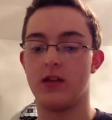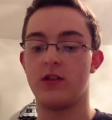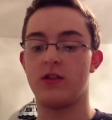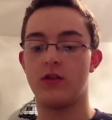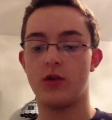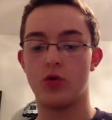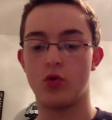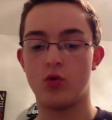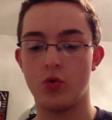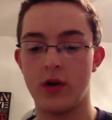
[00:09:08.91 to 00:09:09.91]

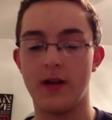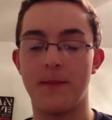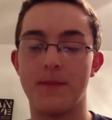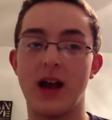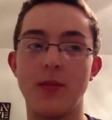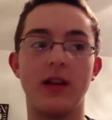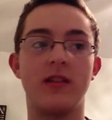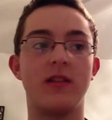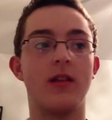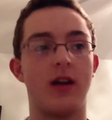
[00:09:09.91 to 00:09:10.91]
So iPad
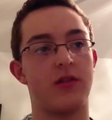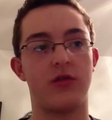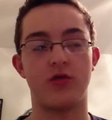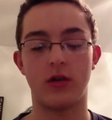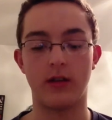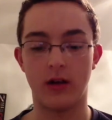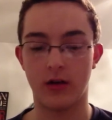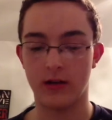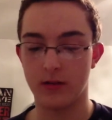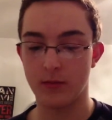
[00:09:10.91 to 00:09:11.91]
still has a strong lead
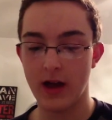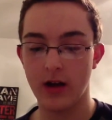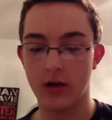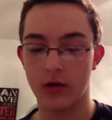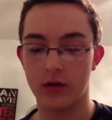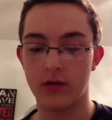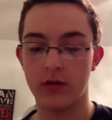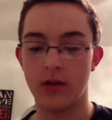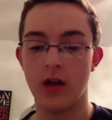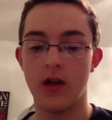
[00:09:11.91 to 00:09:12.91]
on its
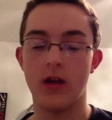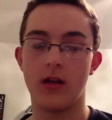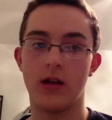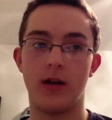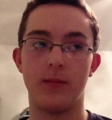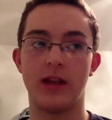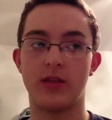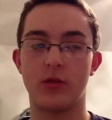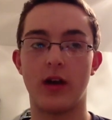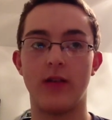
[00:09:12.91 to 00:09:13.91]
competitors, like
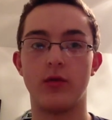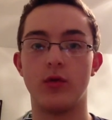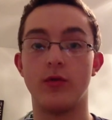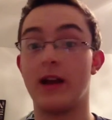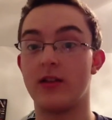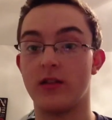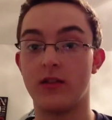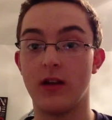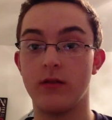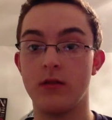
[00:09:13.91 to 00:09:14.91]
the rival Nexus
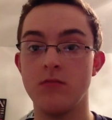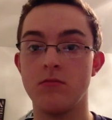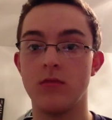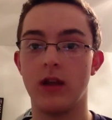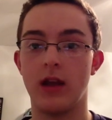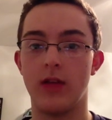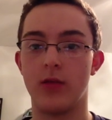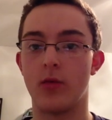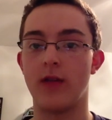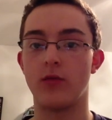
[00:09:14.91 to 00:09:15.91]
7 and
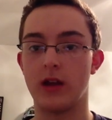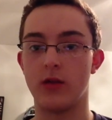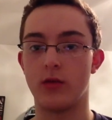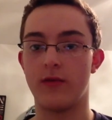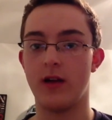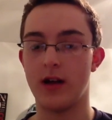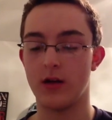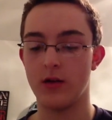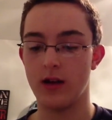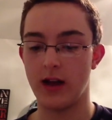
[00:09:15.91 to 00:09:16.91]
the rival Kindle
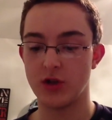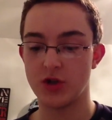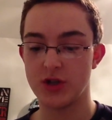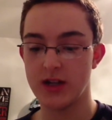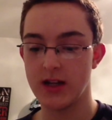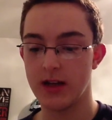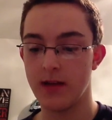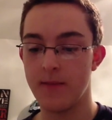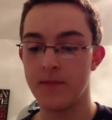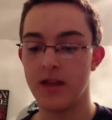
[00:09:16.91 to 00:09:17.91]
Fire HD,
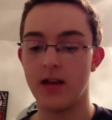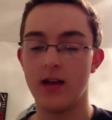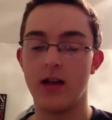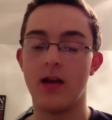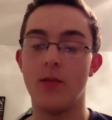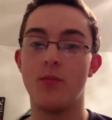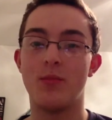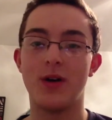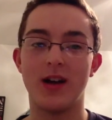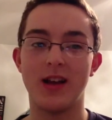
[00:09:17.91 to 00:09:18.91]

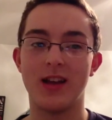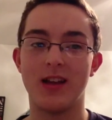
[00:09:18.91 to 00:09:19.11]
but